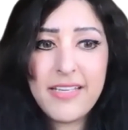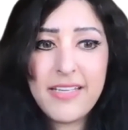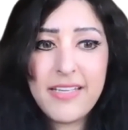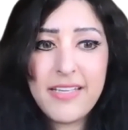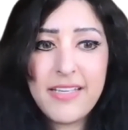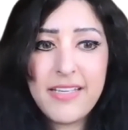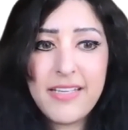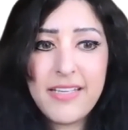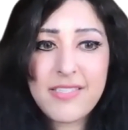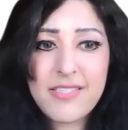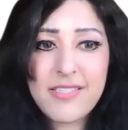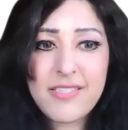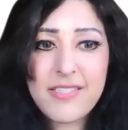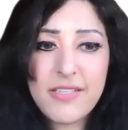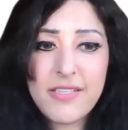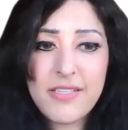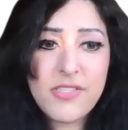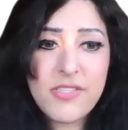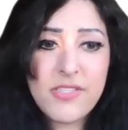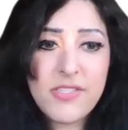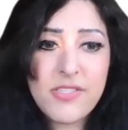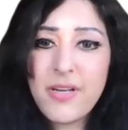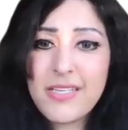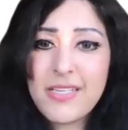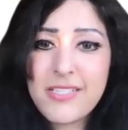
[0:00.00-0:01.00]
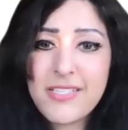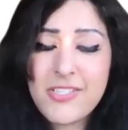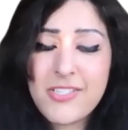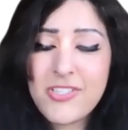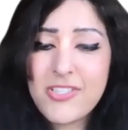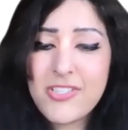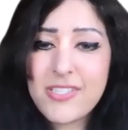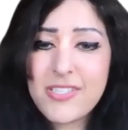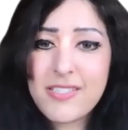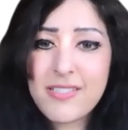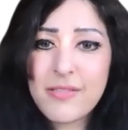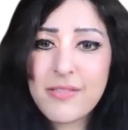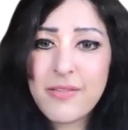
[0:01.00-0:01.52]
I think it's so
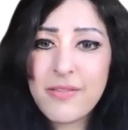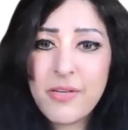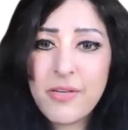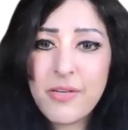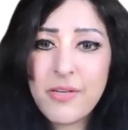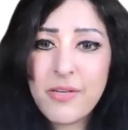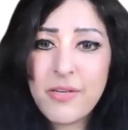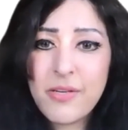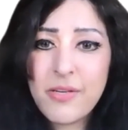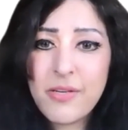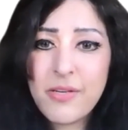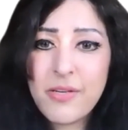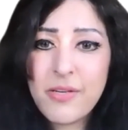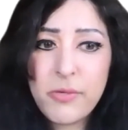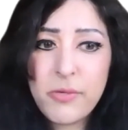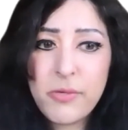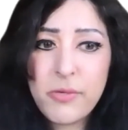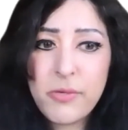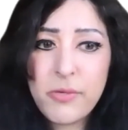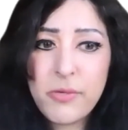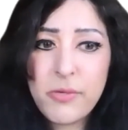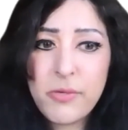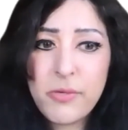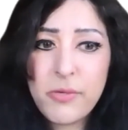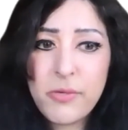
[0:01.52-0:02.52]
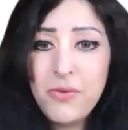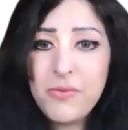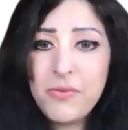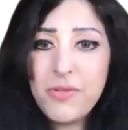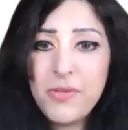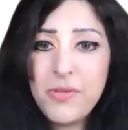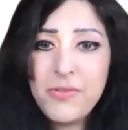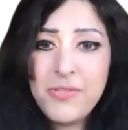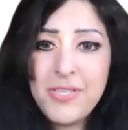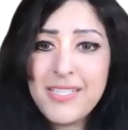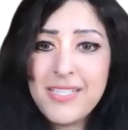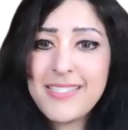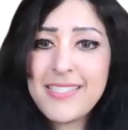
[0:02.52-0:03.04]
important to just learn more
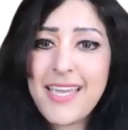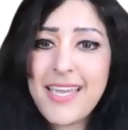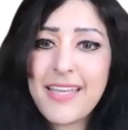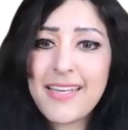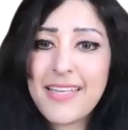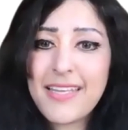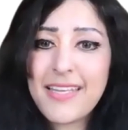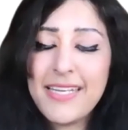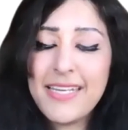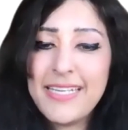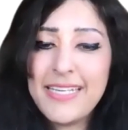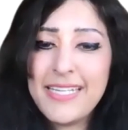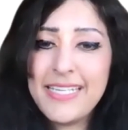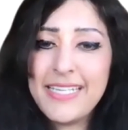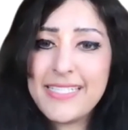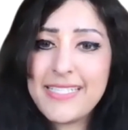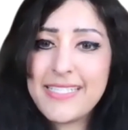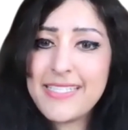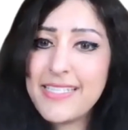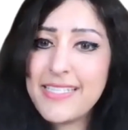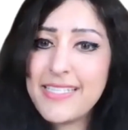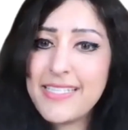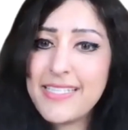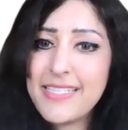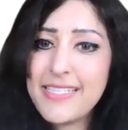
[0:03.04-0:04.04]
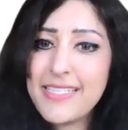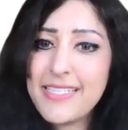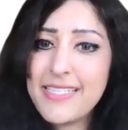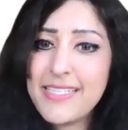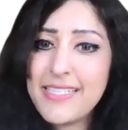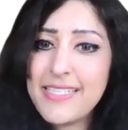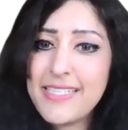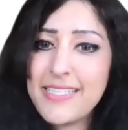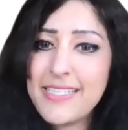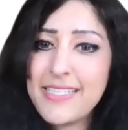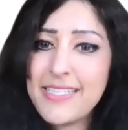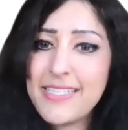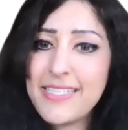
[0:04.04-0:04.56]
about who does get kidney
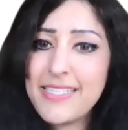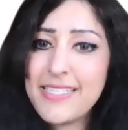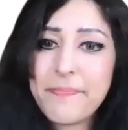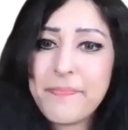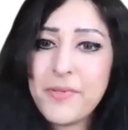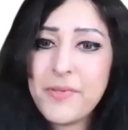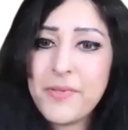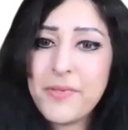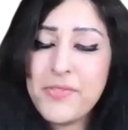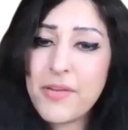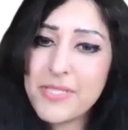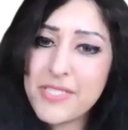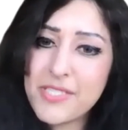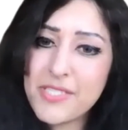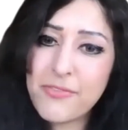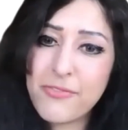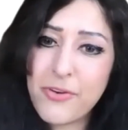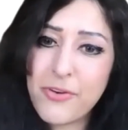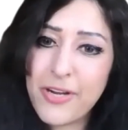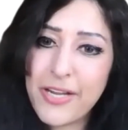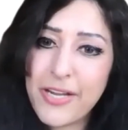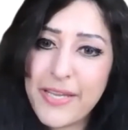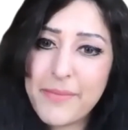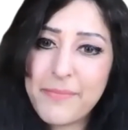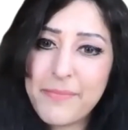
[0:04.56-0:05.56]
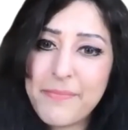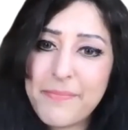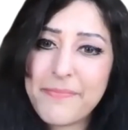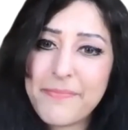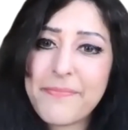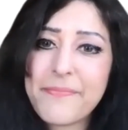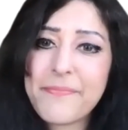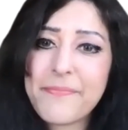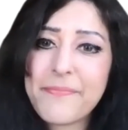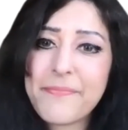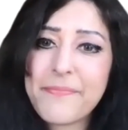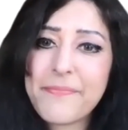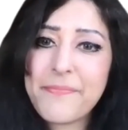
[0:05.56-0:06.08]
disease, who's at risk
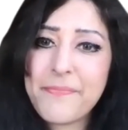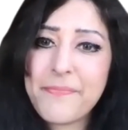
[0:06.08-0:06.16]
for it.